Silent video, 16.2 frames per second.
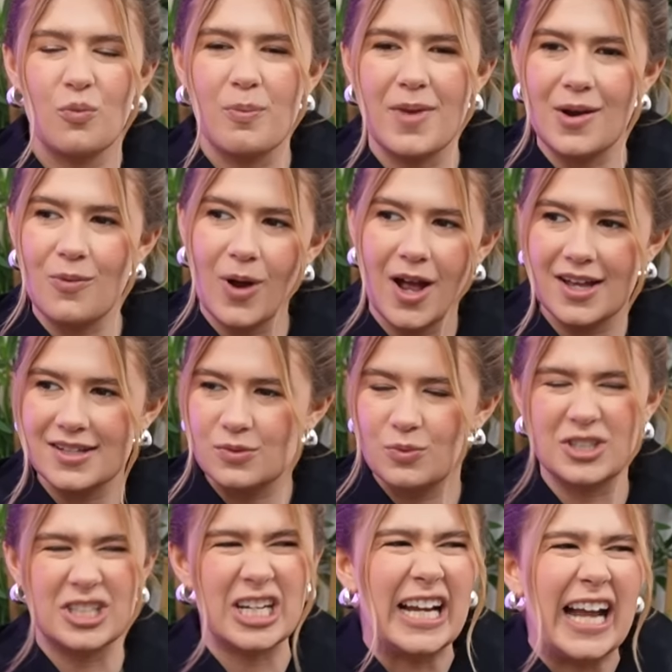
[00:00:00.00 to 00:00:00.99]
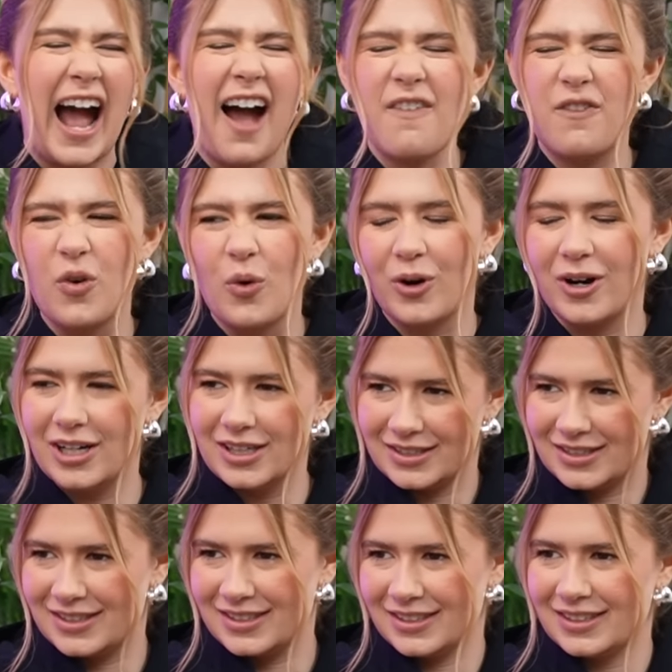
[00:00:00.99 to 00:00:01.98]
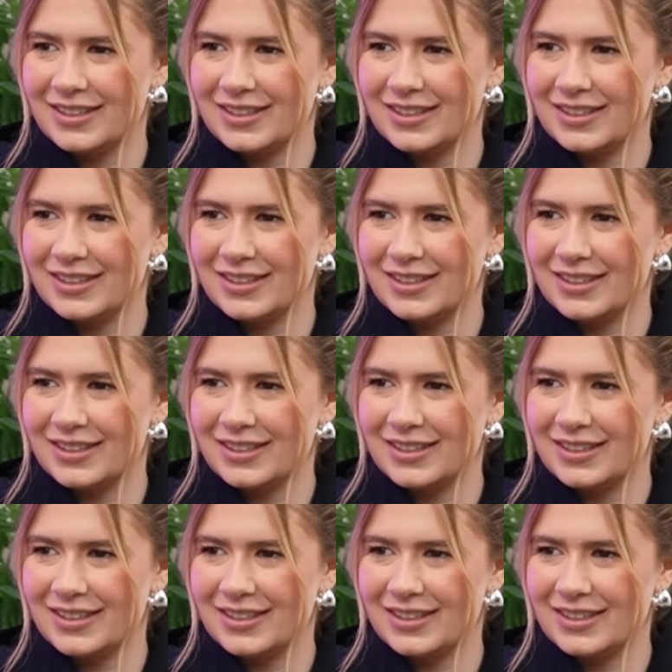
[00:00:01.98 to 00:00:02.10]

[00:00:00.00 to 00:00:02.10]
Midwest. What you got for us?